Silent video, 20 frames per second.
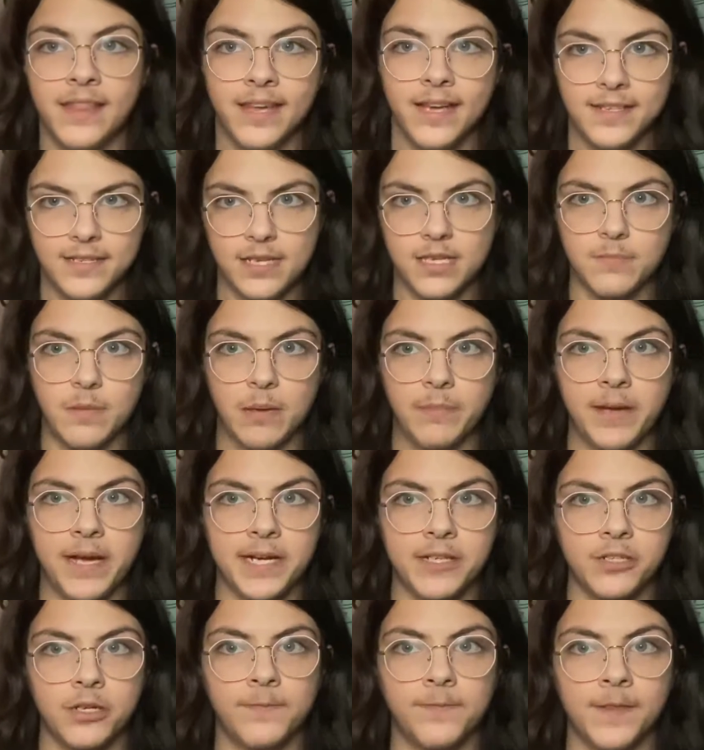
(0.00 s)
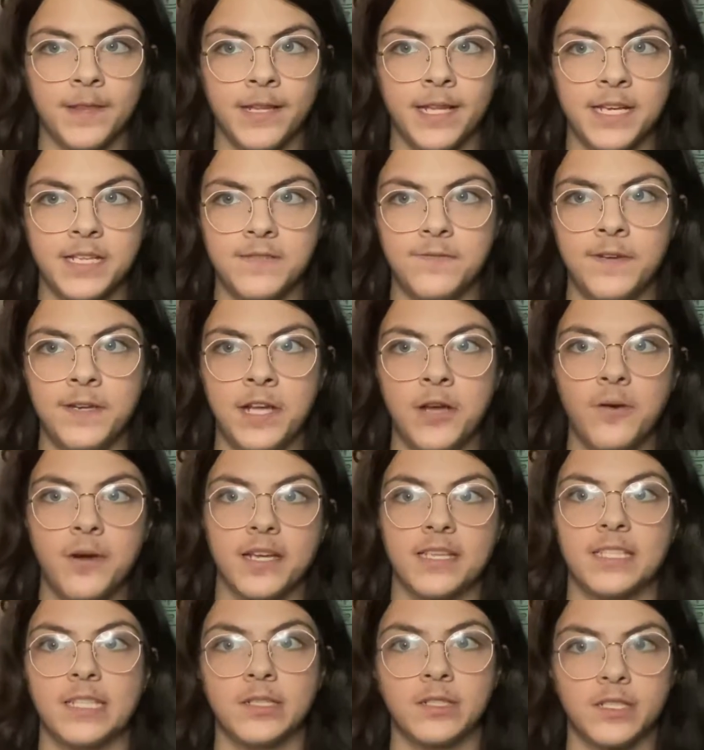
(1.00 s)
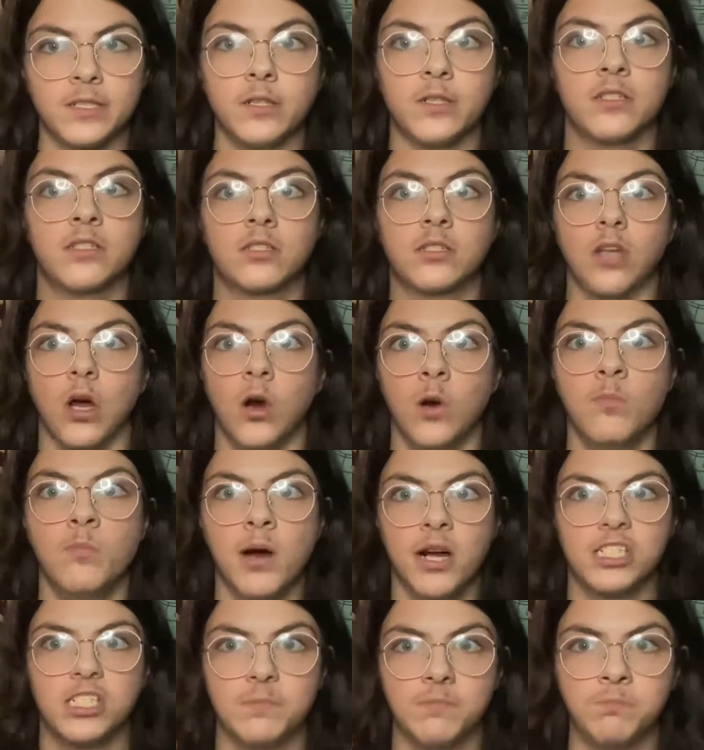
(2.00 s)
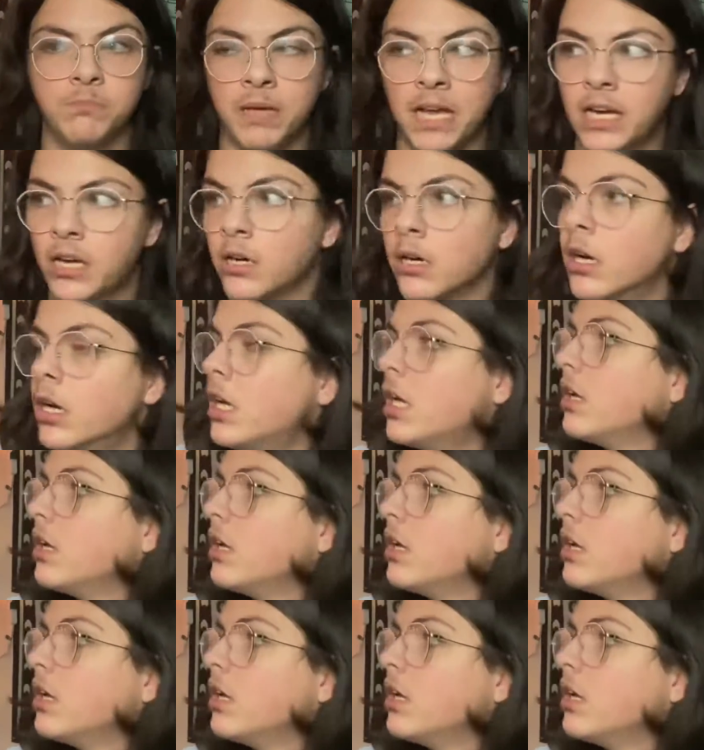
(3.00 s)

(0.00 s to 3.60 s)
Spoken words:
this as my backdrop for the last video because this looks so much better.